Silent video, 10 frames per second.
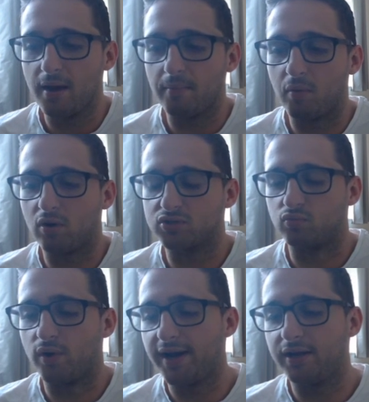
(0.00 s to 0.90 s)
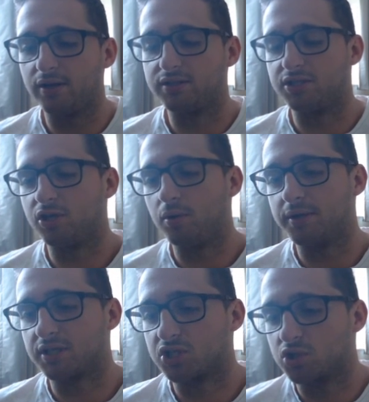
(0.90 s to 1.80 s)
But what's really good to do is
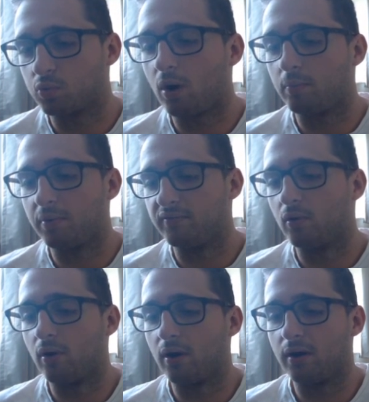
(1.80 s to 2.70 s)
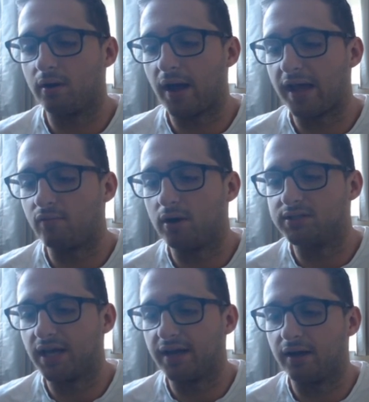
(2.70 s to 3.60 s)
to swap with your A
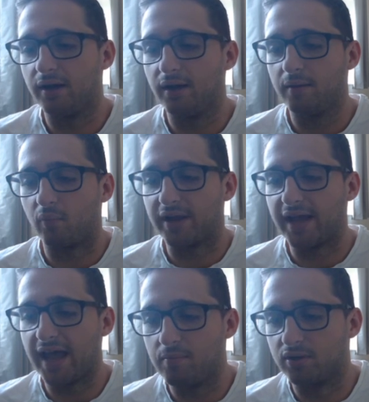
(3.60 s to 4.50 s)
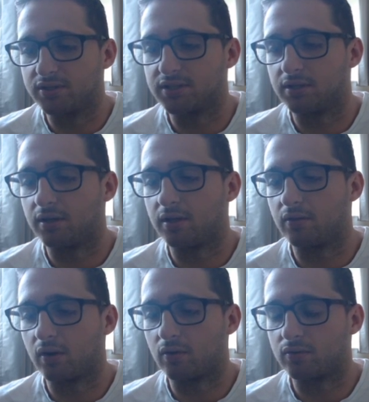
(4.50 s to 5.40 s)
rotator, bring him onto
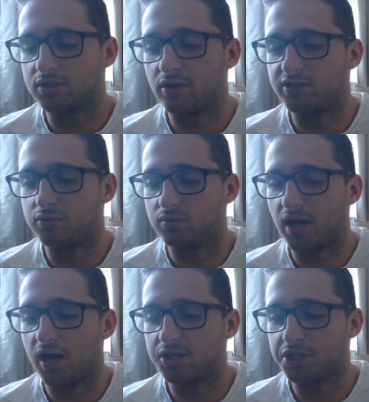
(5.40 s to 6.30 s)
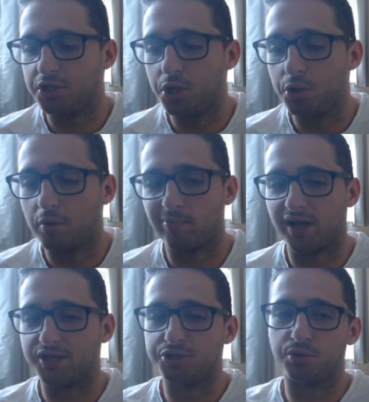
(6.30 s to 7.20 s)
the long side towards arch, and you can
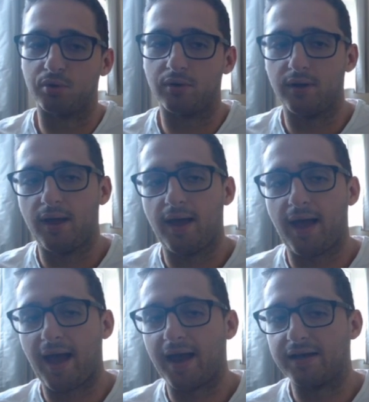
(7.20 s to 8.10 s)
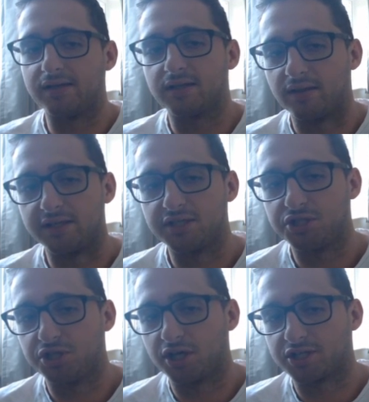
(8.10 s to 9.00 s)
play short. And this is
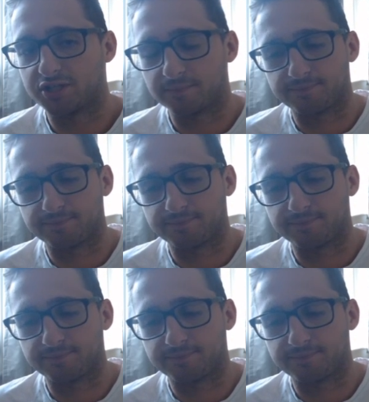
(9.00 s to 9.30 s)
just